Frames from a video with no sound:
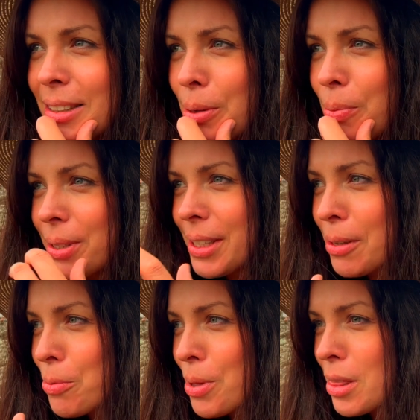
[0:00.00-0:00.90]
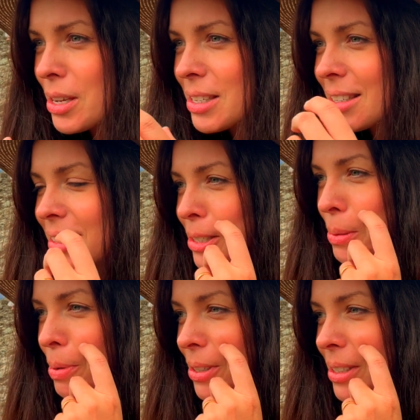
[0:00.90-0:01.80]
When we're done with this,
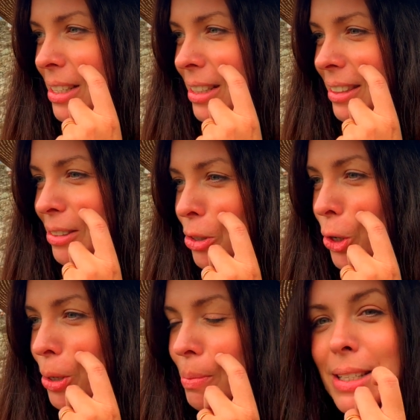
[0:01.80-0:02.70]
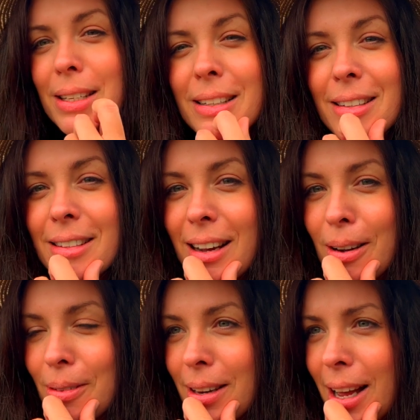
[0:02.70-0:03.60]
experiencing and documenting
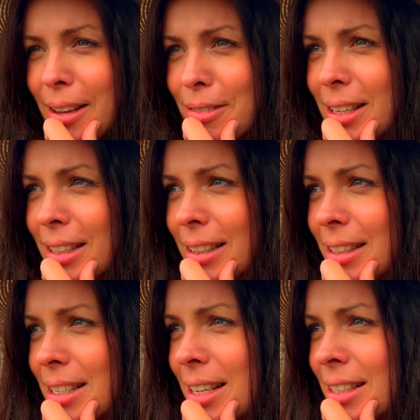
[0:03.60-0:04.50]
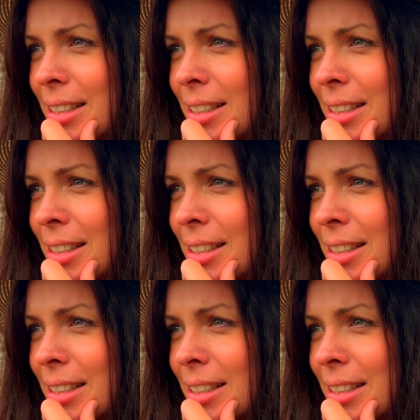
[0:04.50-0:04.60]
our lives like this,